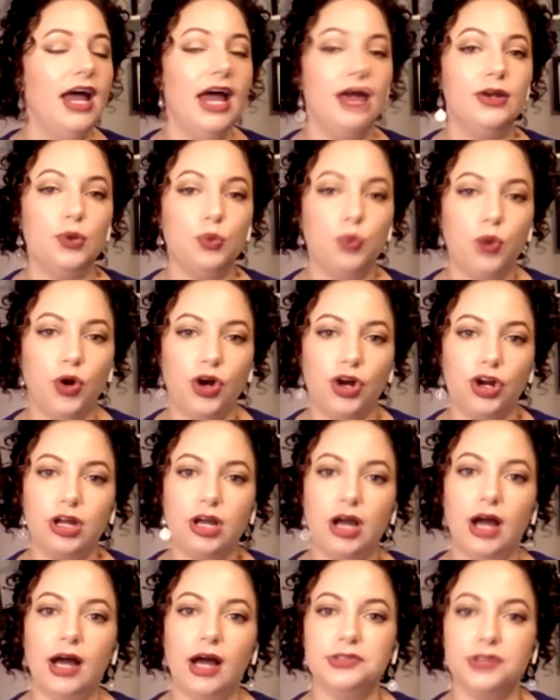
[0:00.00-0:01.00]
and work
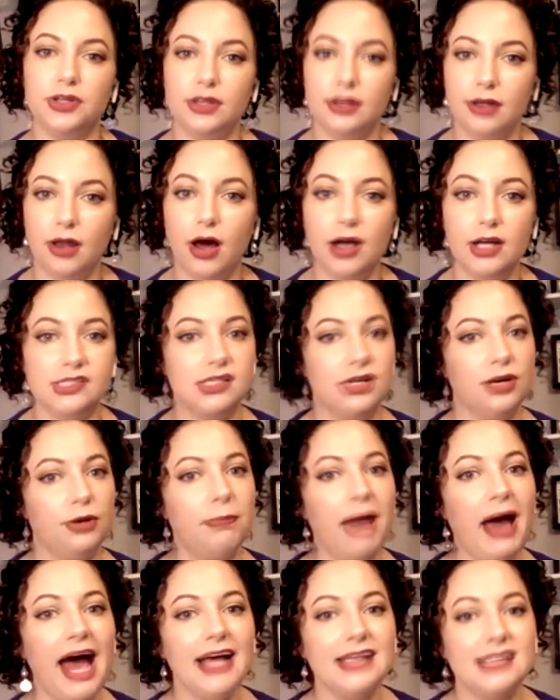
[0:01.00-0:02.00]
under the laws that are
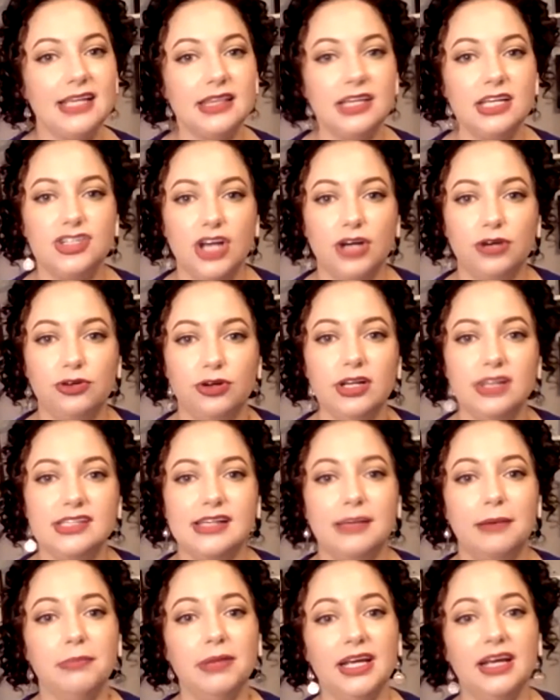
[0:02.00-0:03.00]
passed at the General
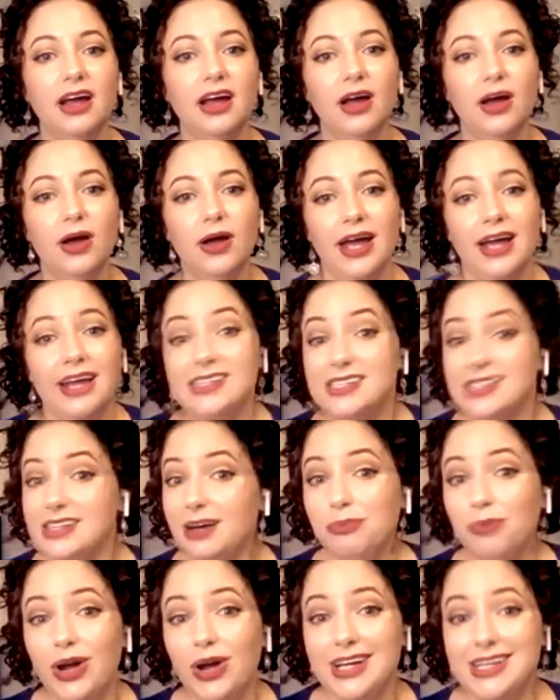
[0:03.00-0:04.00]
Assembly, in
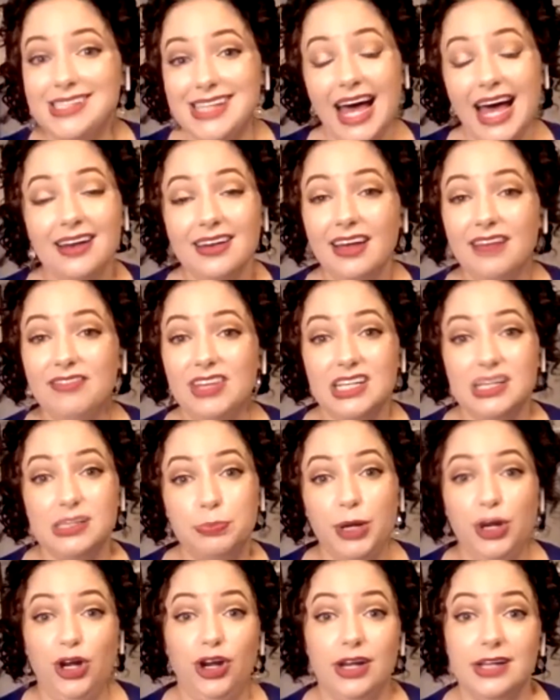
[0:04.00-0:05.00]
some ways that lived
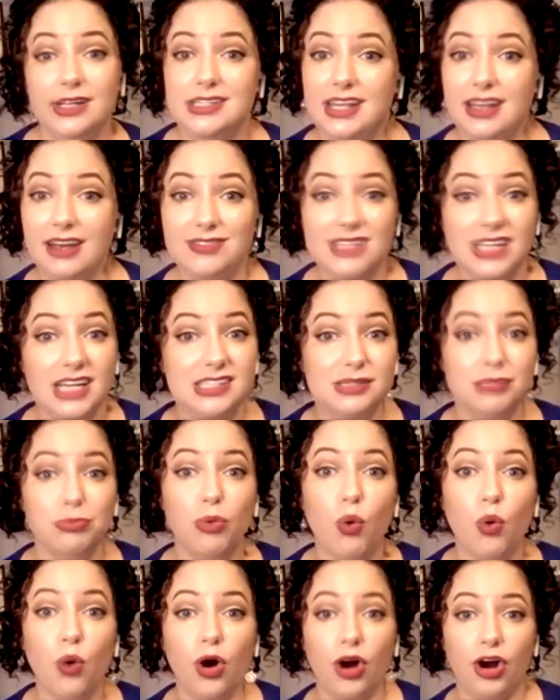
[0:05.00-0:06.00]
experience gives us
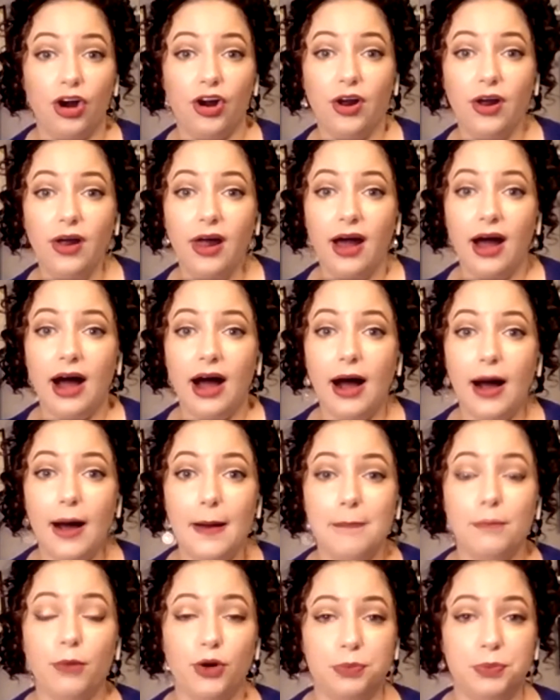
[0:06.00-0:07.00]
more
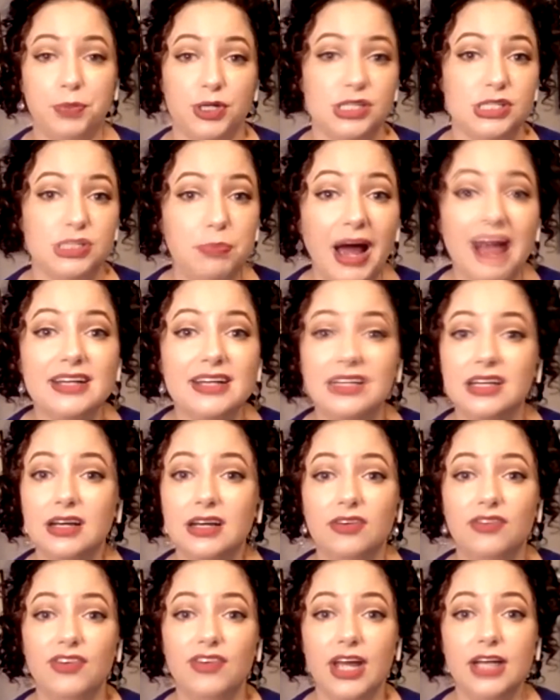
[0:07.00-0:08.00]

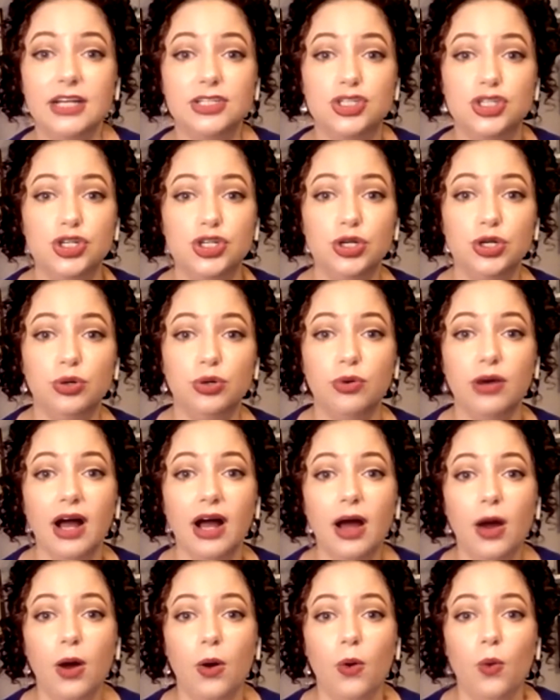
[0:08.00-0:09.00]
perspective into
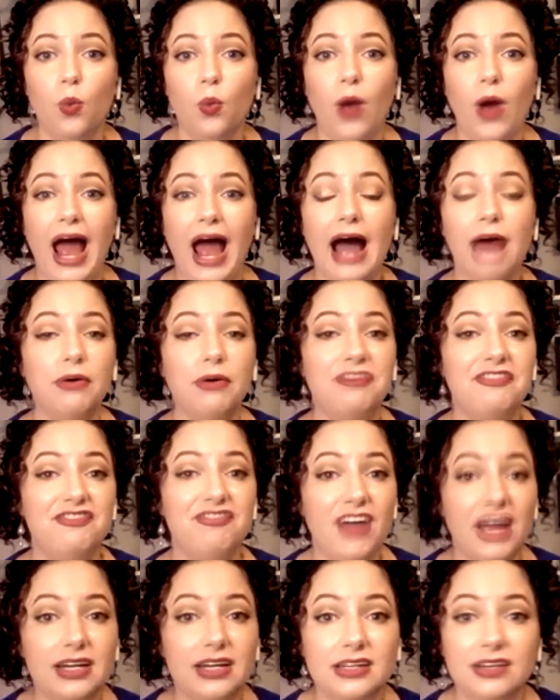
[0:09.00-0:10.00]
how
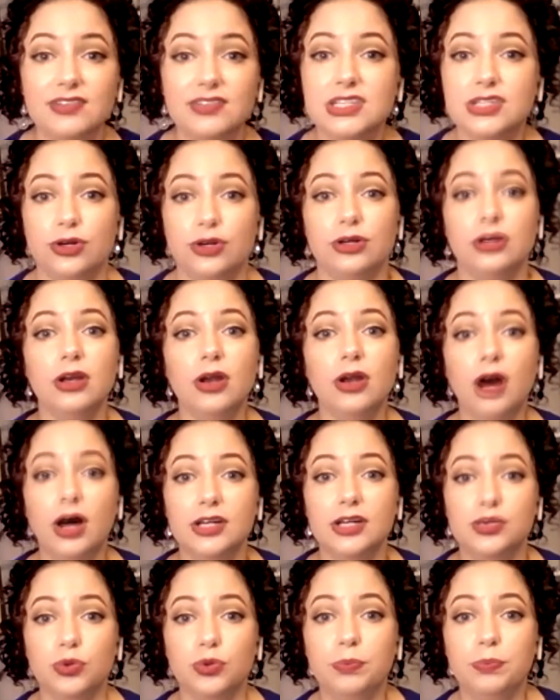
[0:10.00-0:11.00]
effective certain
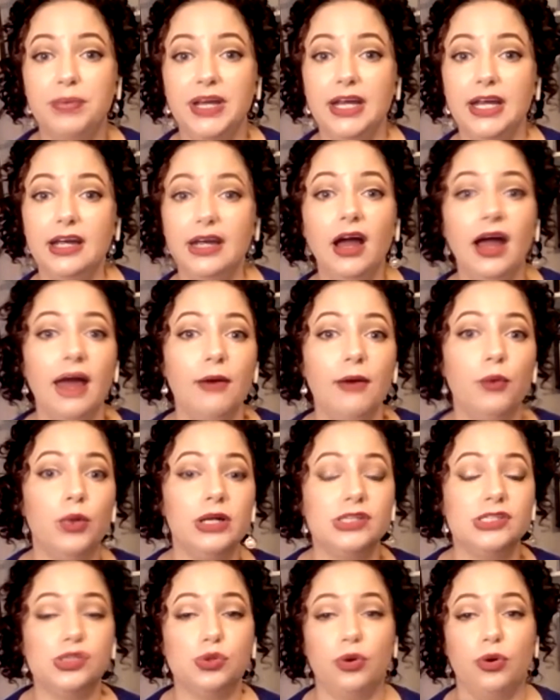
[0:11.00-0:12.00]
laws will be,
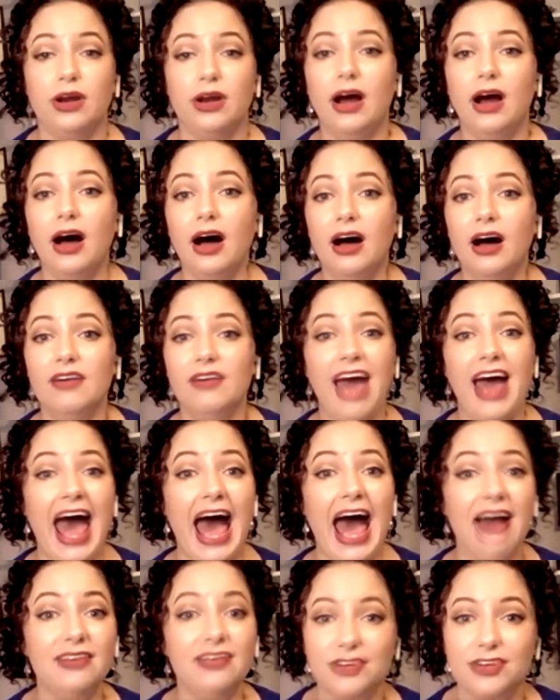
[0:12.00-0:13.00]
what sort of
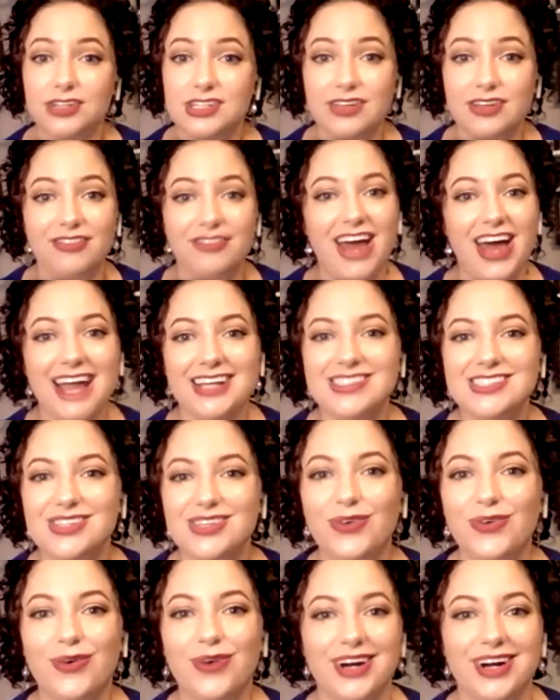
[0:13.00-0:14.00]
adverse effects
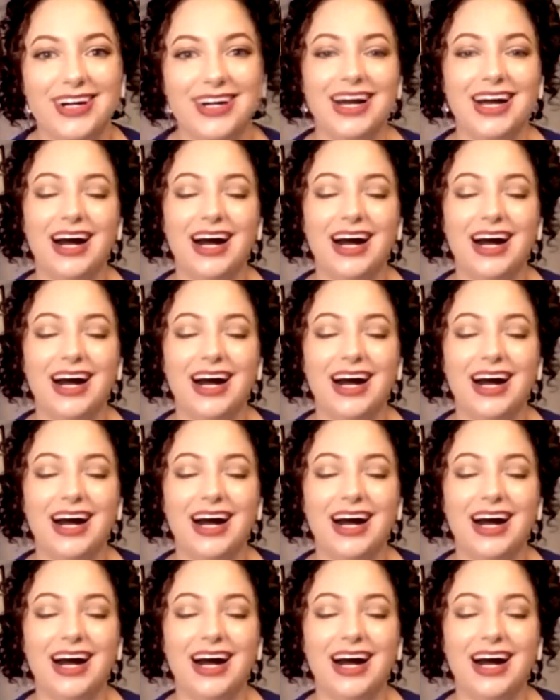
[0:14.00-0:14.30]
or